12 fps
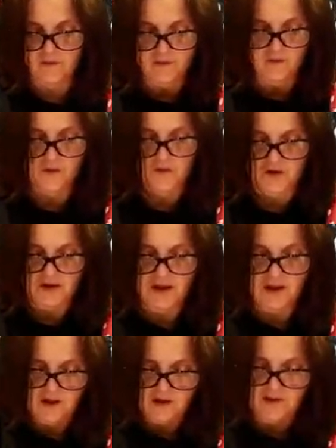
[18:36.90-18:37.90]

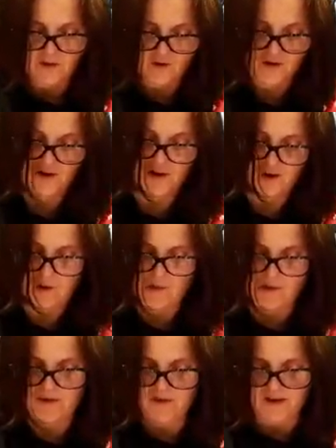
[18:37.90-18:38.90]
fortunately, I've got glue on
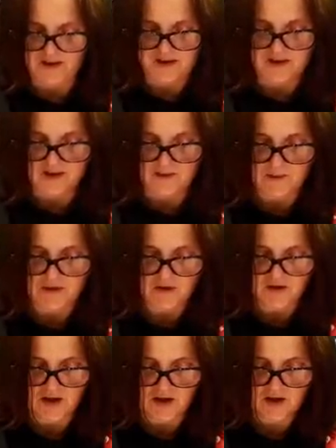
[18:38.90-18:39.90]
my fingers and I've managed
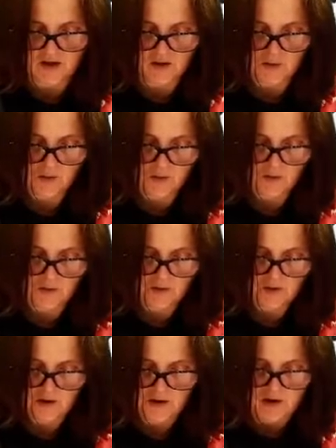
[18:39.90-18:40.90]
to get glue
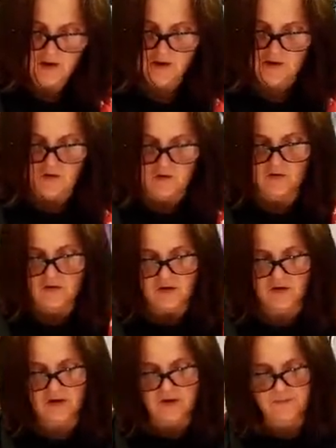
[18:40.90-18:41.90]
onto
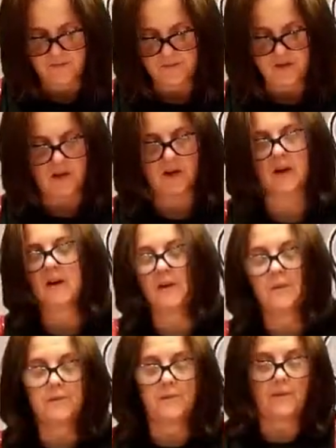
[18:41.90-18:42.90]
the die cut.
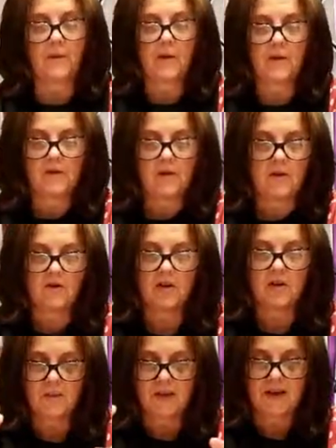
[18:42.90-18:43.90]
So
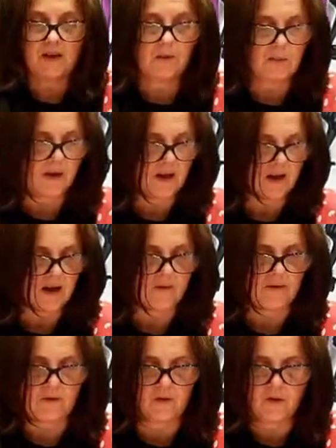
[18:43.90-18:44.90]
just be a little bit
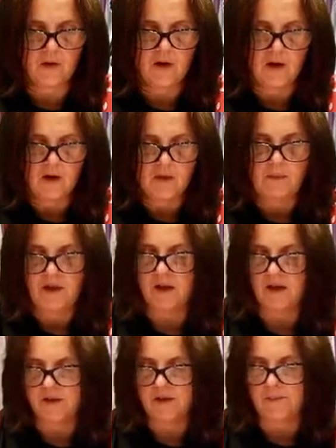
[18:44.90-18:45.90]
careful,
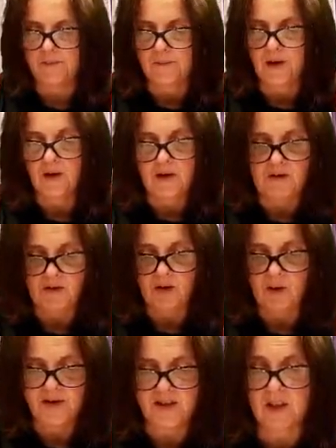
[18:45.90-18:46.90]
because even though
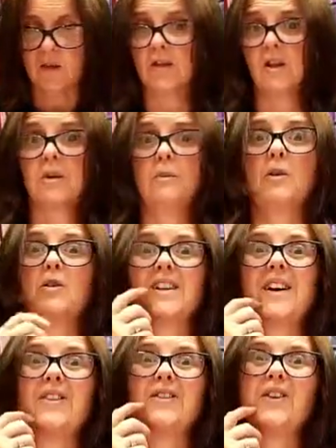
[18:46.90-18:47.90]
I said I was going to blot it,
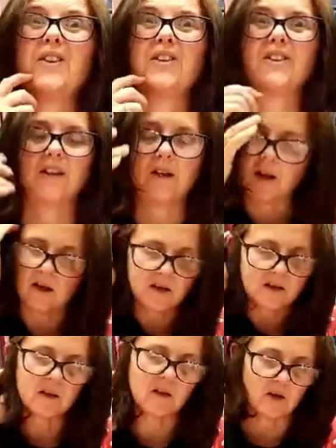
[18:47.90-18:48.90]
I forgot, didn't I?
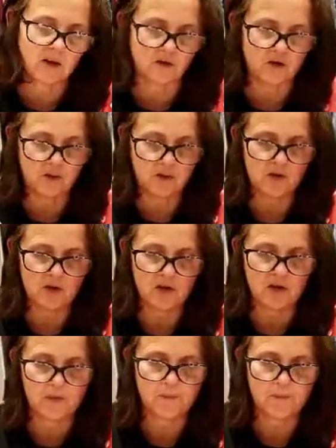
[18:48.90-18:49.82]
So yeah, too much glue.